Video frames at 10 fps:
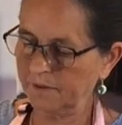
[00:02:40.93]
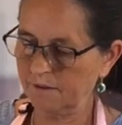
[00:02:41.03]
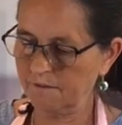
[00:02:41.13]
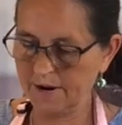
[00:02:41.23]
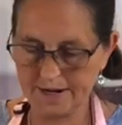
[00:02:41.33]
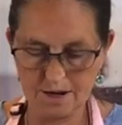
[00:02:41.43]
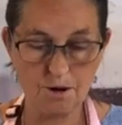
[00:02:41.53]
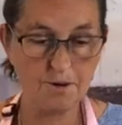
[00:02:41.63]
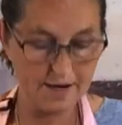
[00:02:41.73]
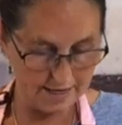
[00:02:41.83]
Rightio,
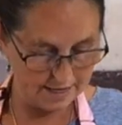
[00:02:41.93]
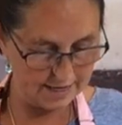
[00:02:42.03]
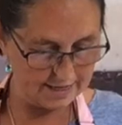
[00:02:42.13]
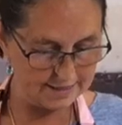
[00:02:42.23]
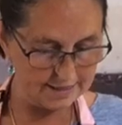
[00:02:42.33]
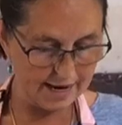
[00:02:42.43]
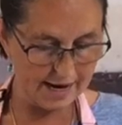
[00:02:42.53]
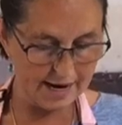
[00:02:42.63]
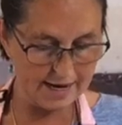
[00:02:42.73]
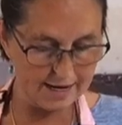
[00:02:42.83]
it is
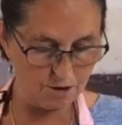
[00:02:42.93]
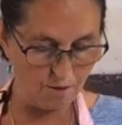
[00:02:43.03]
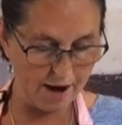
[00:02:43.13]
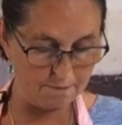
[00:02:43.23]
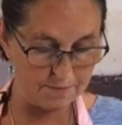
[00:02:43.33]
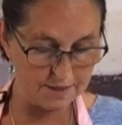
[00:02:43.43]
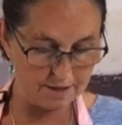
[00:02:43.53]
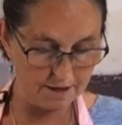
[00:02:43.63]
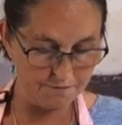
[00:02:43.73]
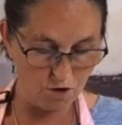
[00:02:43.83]
80 grams
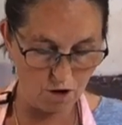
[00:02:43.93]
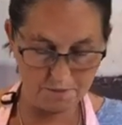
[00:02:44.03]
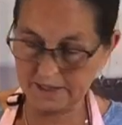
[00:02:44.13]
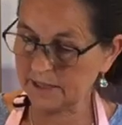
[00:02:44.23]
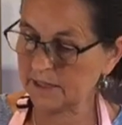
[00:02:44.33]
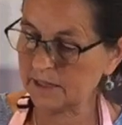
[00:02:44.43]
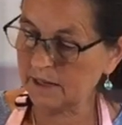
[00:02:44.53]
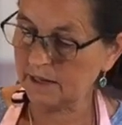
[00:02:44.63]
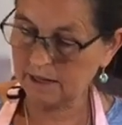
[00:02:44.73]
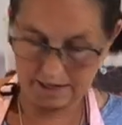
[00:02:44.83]
of almonds
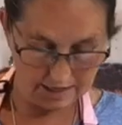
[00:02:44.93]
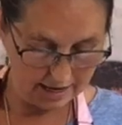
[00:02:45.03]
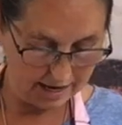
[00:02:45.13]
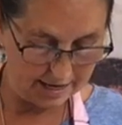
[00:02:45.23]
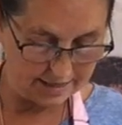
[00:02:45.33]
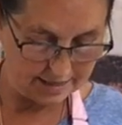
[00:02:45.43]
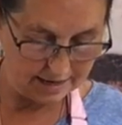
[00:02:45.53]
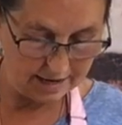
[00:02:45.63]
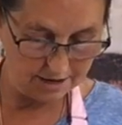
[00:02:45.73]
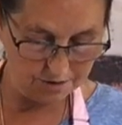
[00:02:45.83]
and
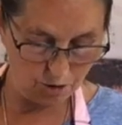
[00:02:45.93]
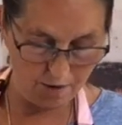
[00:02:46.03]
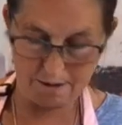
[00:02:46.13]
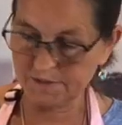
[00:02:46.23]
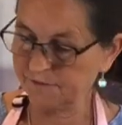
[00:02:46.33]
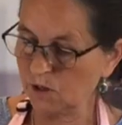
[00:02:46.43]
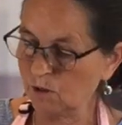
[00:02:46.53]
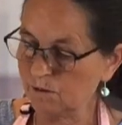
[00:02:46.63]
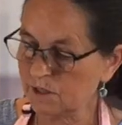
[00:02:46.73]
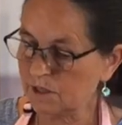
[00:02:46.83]
100 grams of
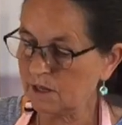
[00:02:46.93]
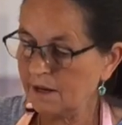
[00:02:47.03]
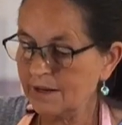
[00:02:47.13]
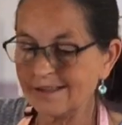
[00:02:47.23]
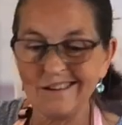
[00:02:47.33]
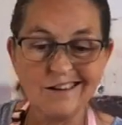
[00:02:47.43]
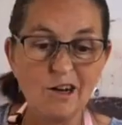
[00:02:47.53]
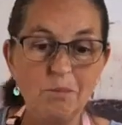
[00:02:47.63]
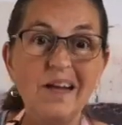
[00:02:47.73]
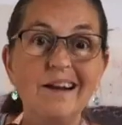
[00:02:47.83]
oats. It's a little
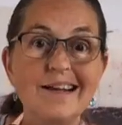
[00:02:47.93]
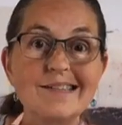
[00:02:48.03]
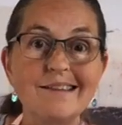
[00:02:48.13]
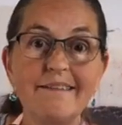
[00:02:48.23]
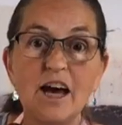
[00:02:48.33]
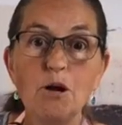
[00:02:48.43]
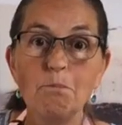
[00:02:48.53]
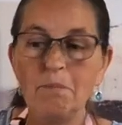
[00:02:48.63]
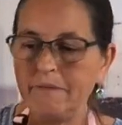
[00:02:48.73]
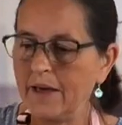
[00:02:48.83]
bit less than that,
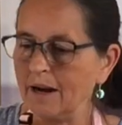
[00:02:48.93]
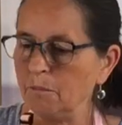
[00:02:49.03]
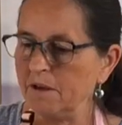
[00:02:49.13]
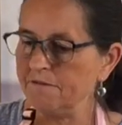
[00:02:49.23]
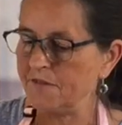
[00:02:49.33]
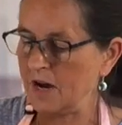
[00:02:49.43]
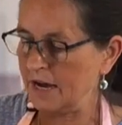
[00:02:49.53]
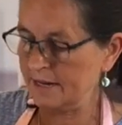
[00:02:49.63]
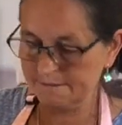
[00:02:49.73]
but that'll be fine.